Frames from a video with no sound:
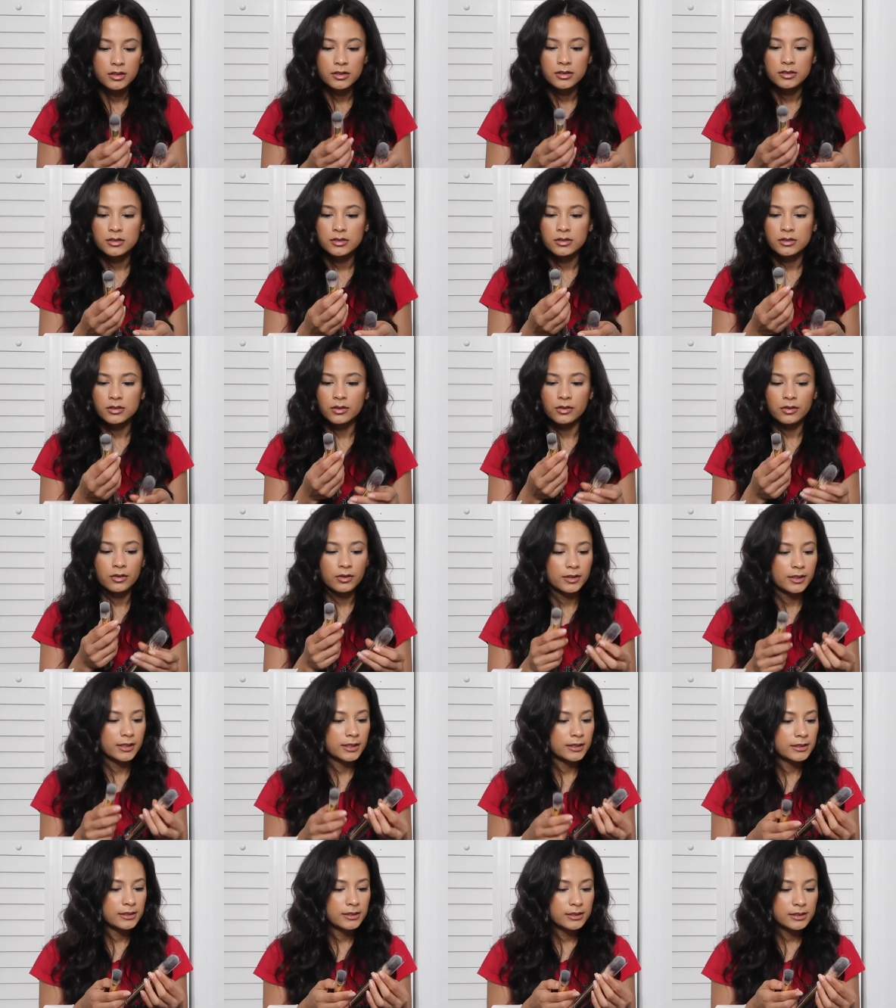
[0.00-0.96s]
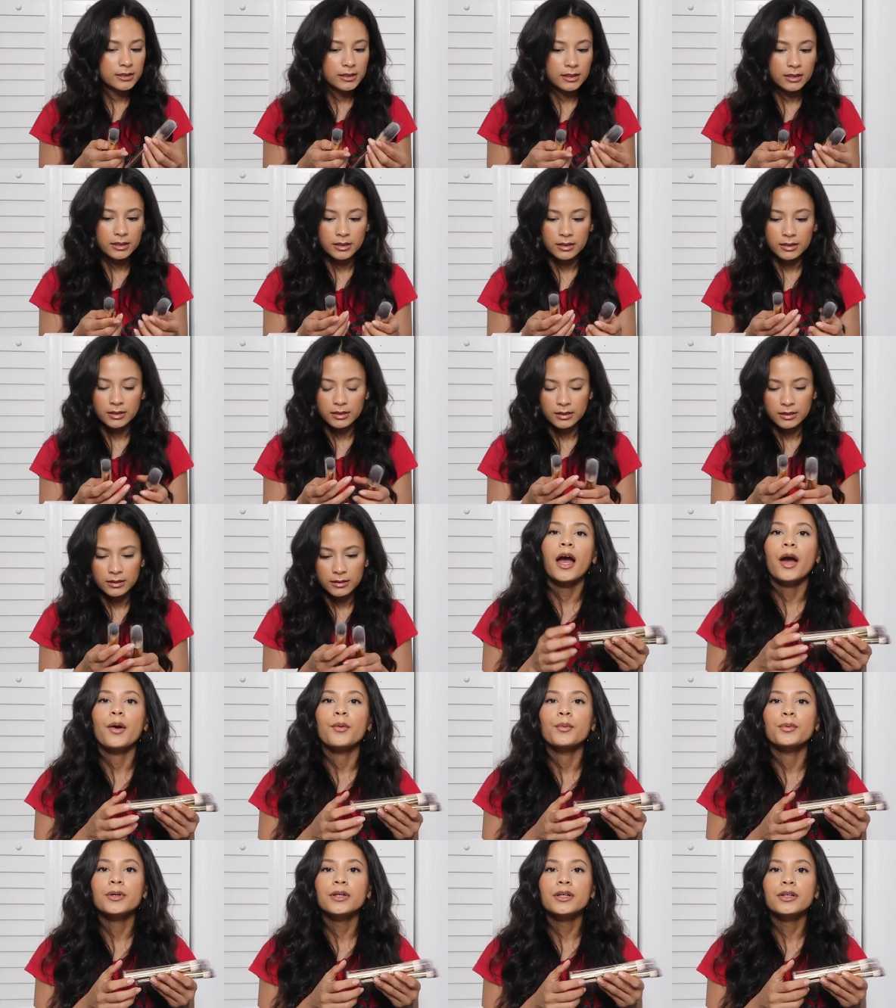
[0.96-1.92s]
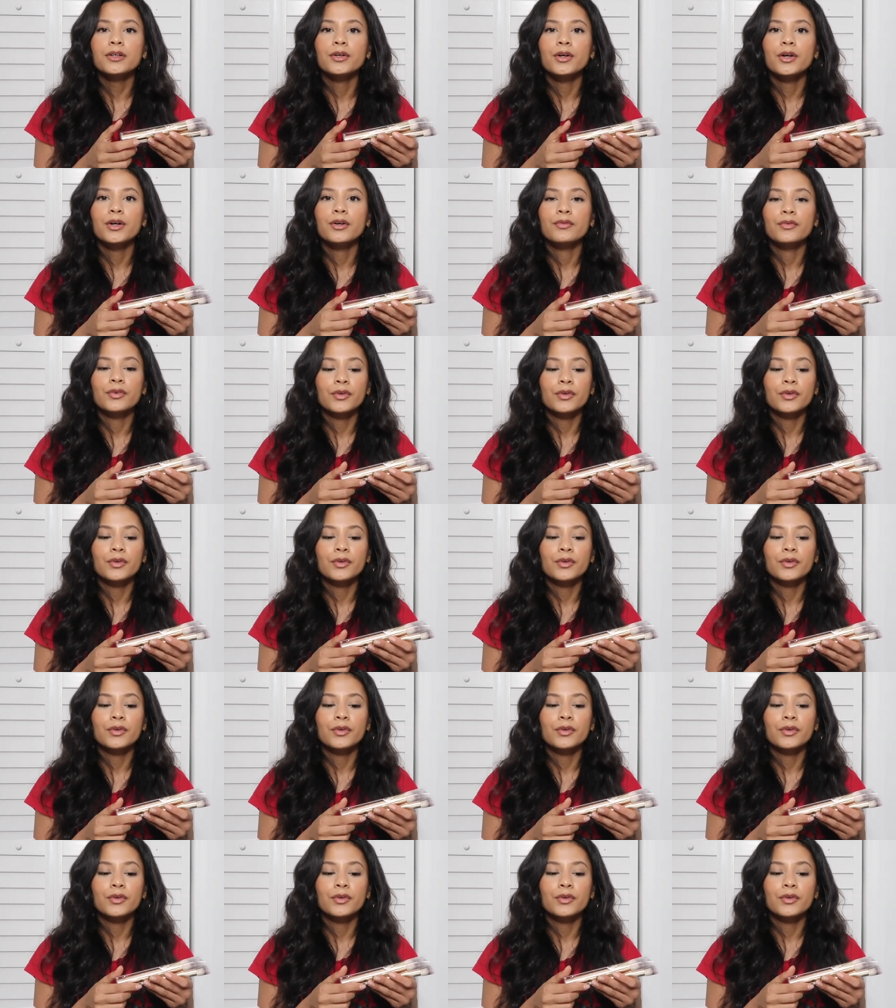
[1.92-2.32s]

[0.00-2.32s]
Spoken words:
So let's see. I want to know if